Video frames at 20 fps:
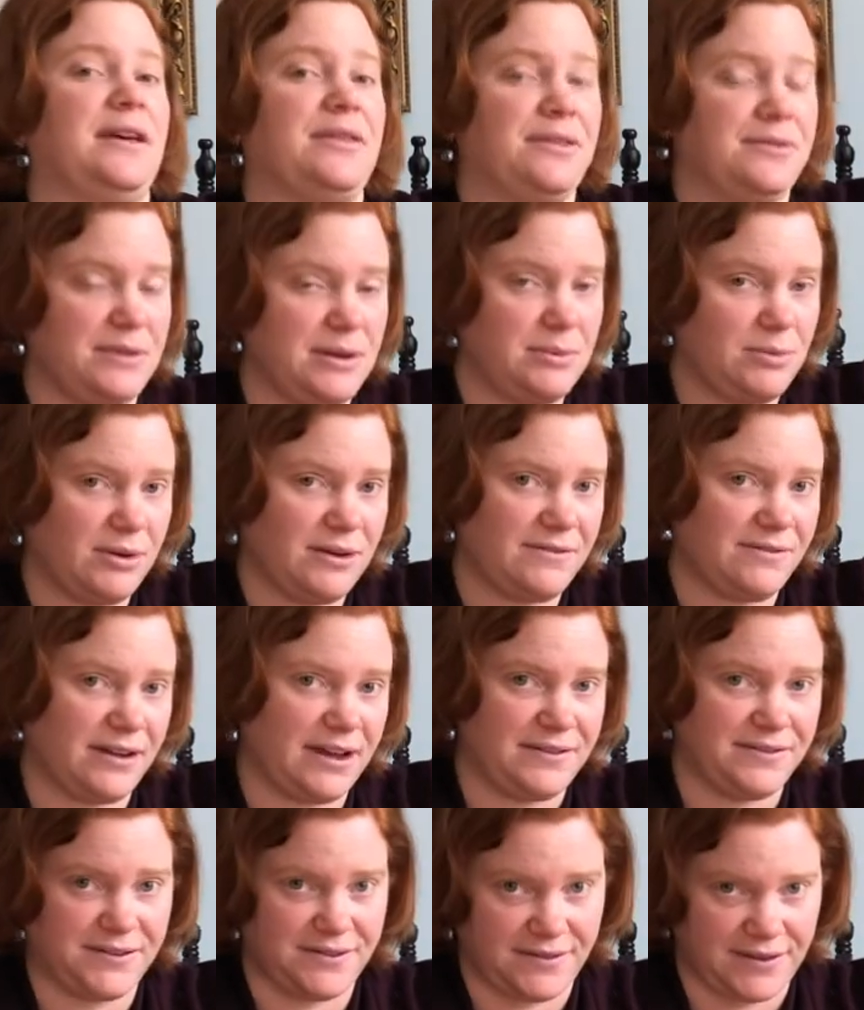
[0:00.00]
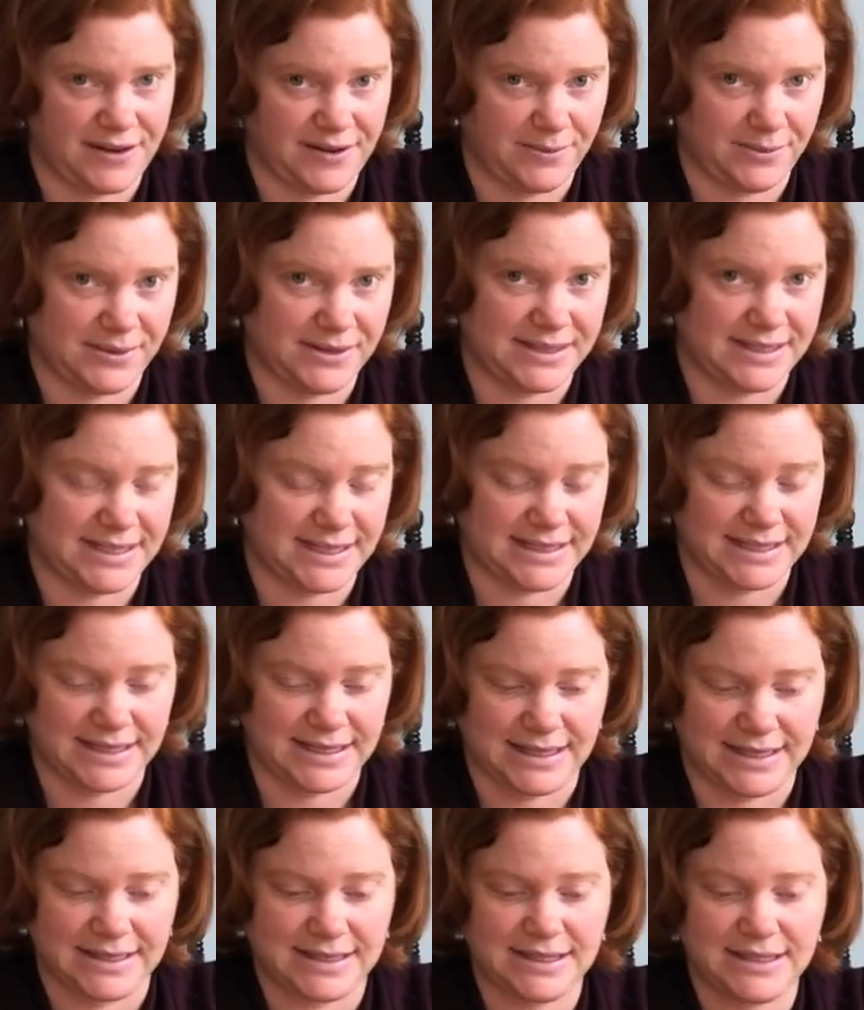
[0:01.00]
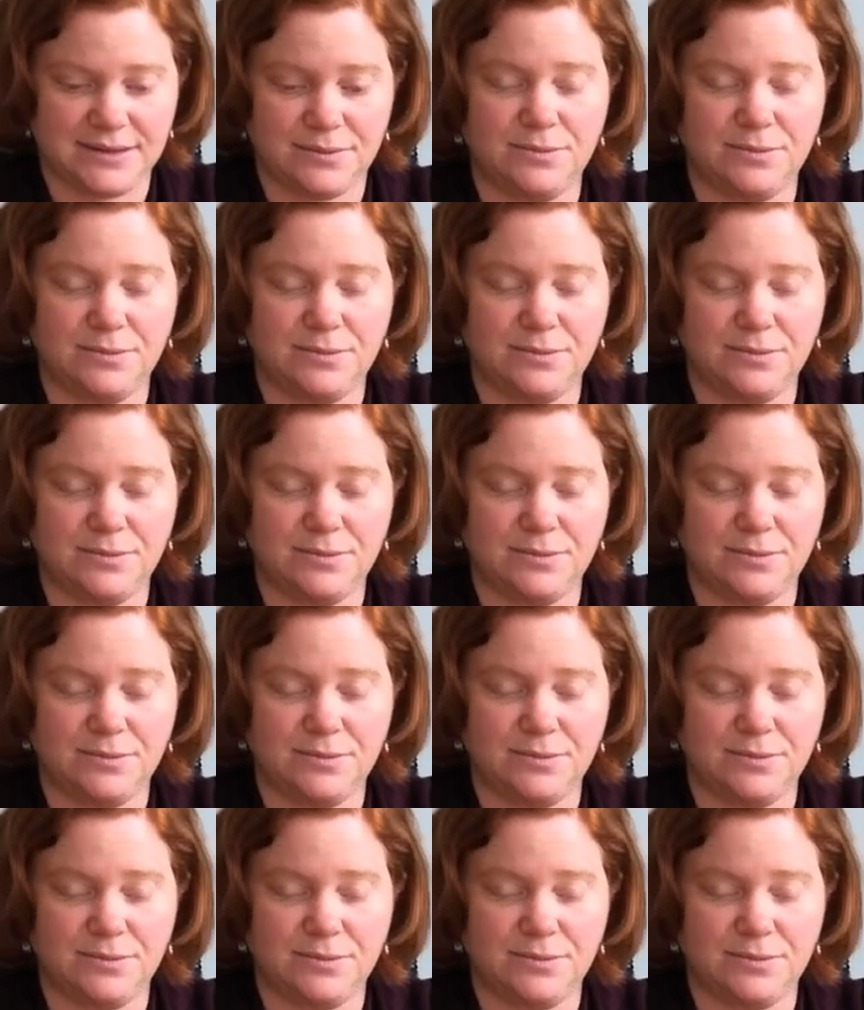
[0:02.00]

3.5 to 5.6 lens,